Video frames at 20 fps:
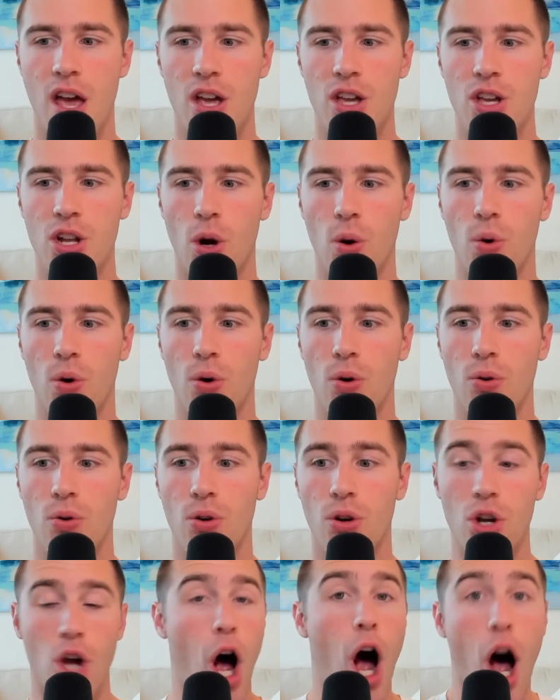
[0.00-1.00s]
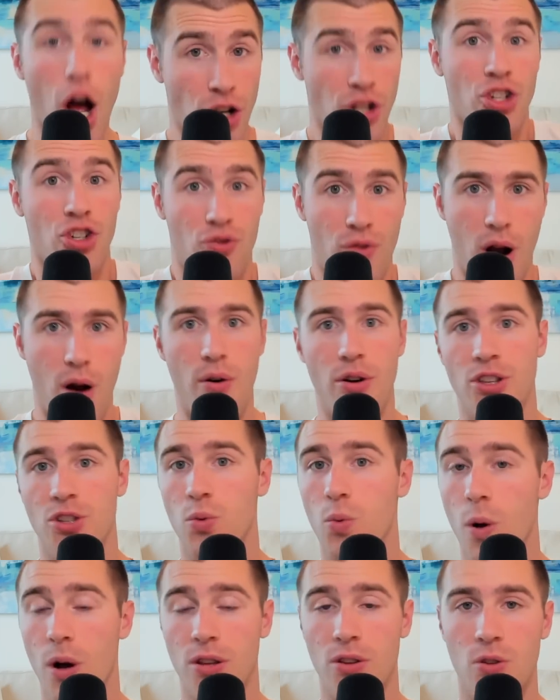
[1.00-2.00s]
you know, contrary
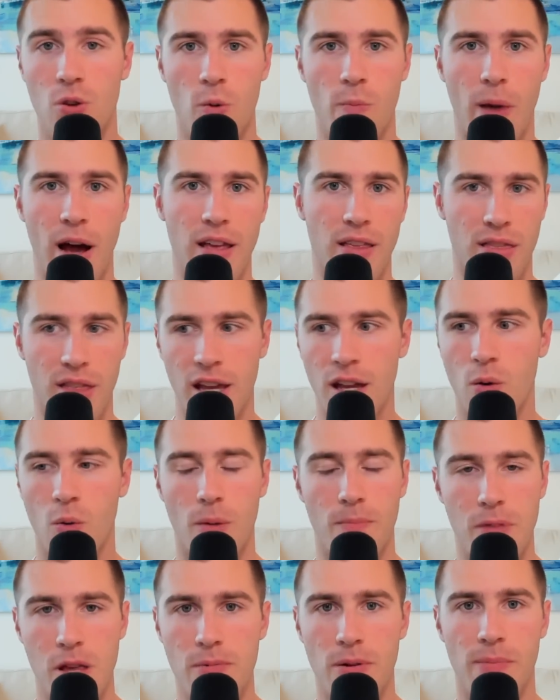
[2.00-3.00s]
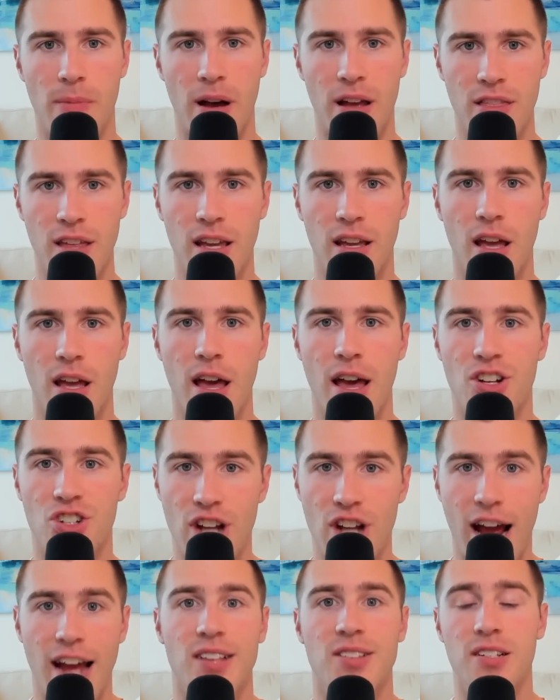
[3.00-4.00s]
to what you might think, what people might think,
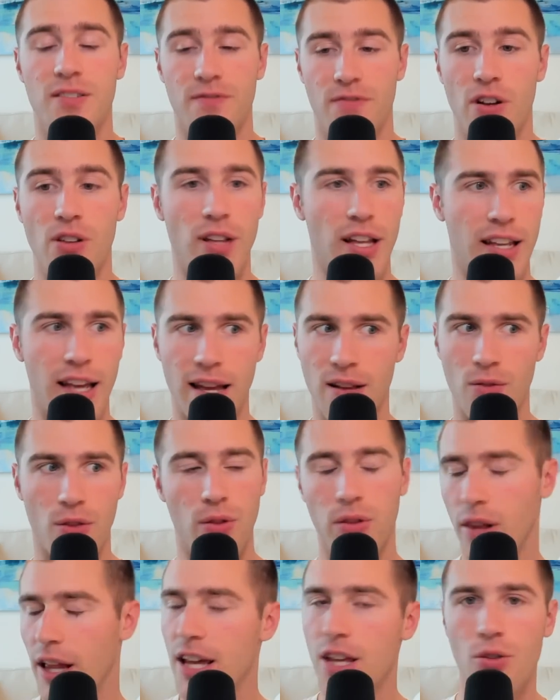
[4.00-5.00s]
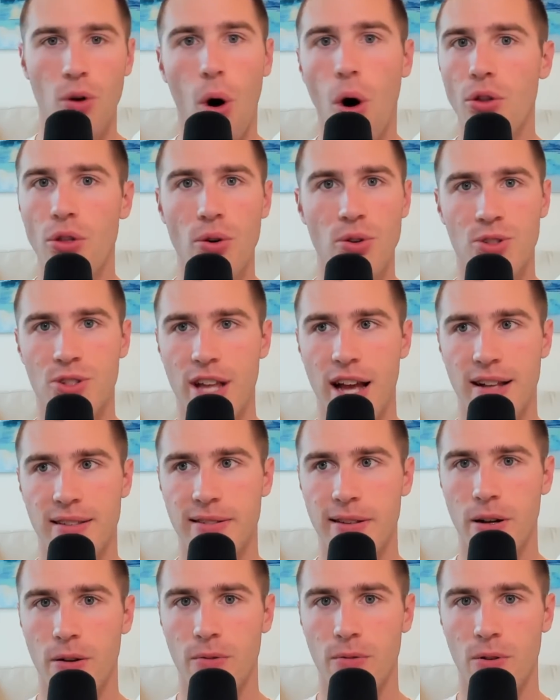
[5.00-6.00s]
Jacksonville, like I laid all those
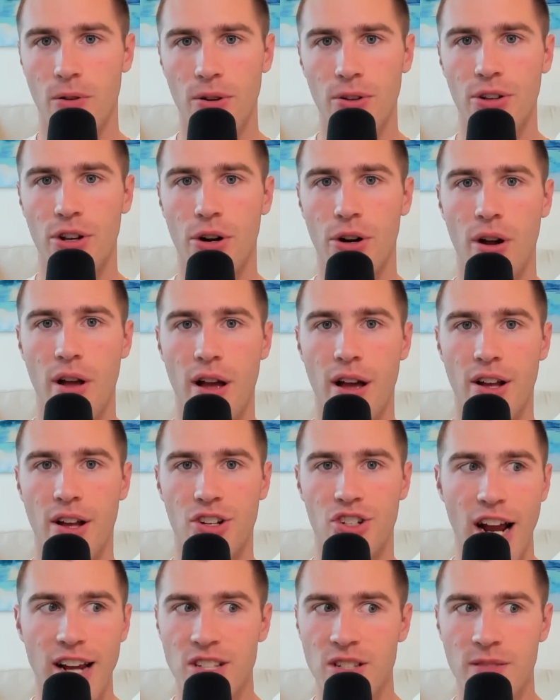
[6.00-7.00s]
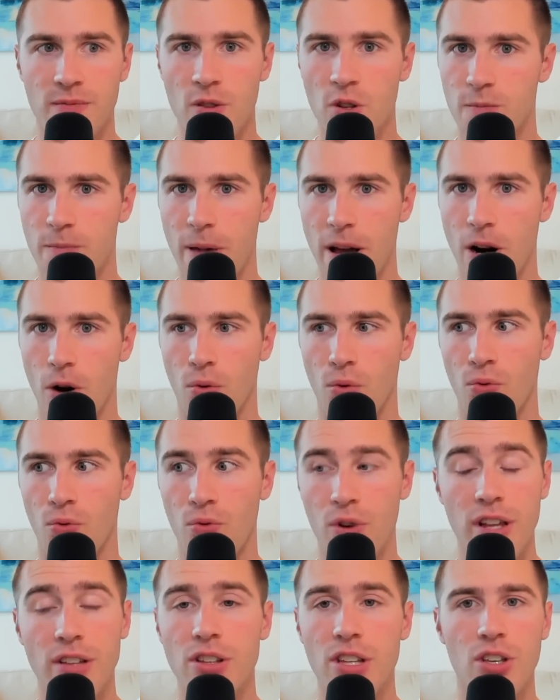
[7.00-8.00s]
stats out earlier, Jacksonville's been a
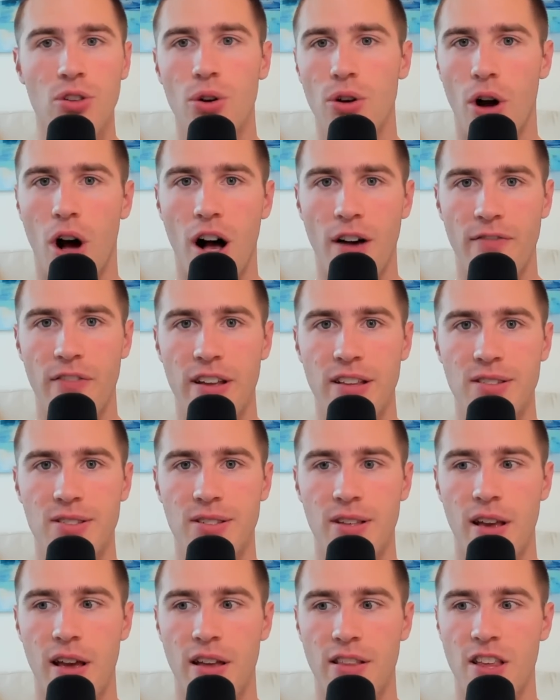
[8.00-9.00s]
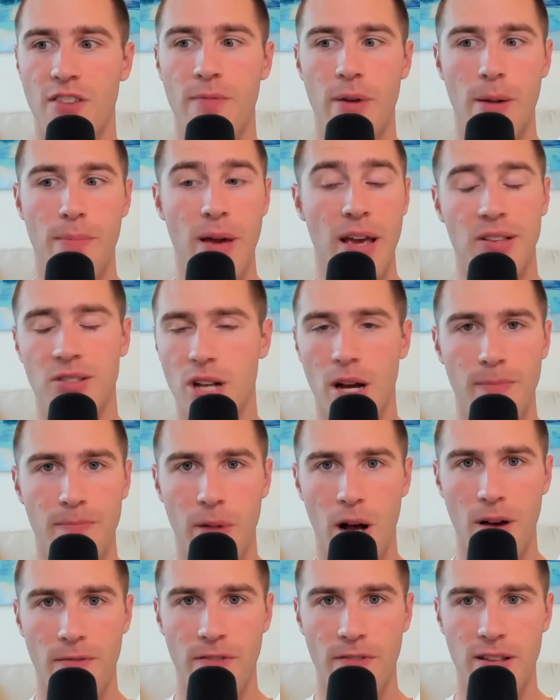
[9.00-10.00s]
really good offense. They've been a pace up
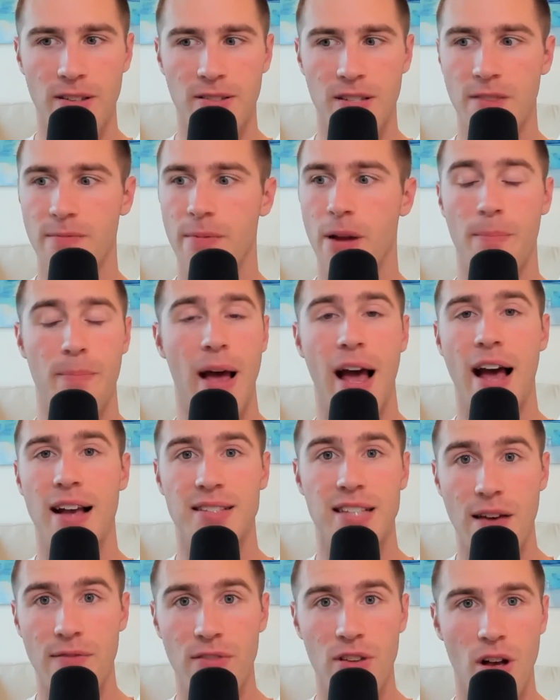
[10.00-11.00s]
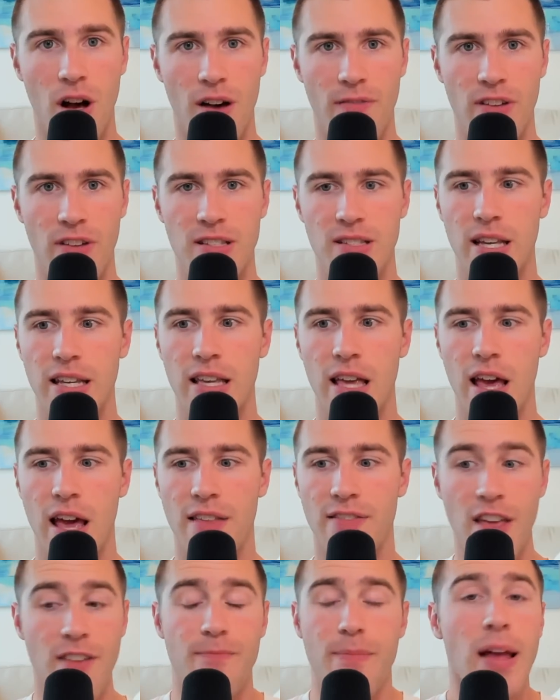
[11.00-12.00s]
offense. They've been a pass heavy offense. Like,
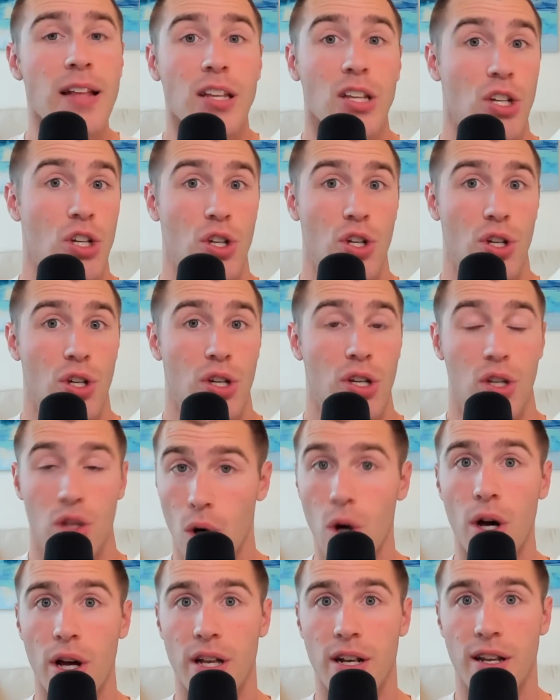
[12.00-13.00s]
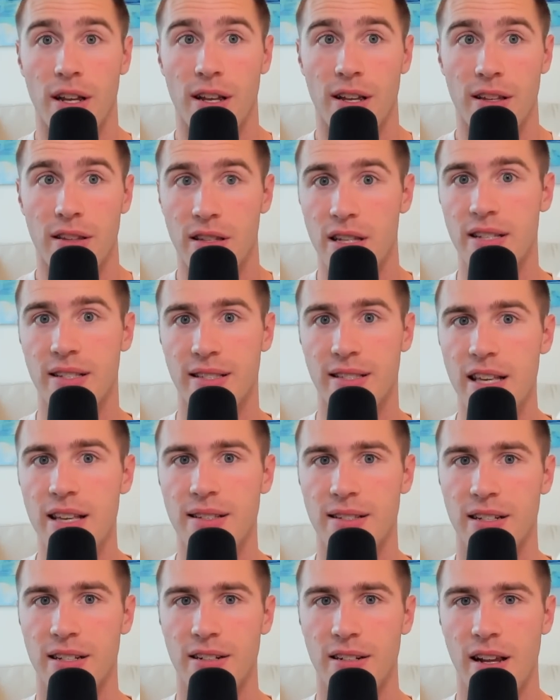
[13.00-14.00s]
they've been good this
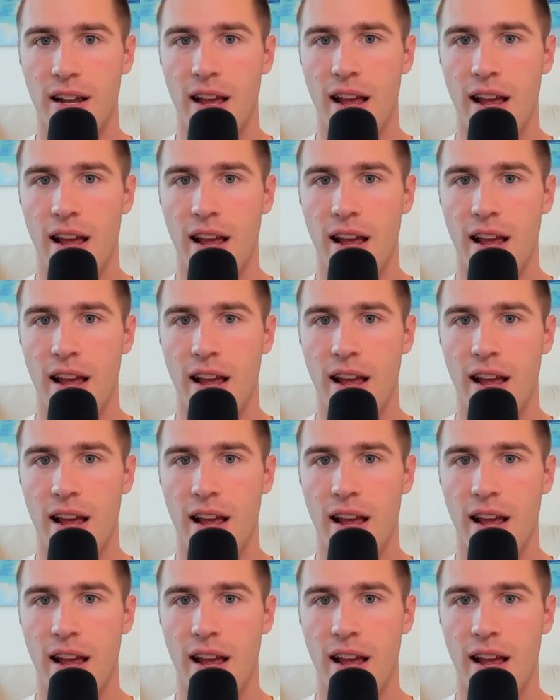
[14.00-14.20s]
season.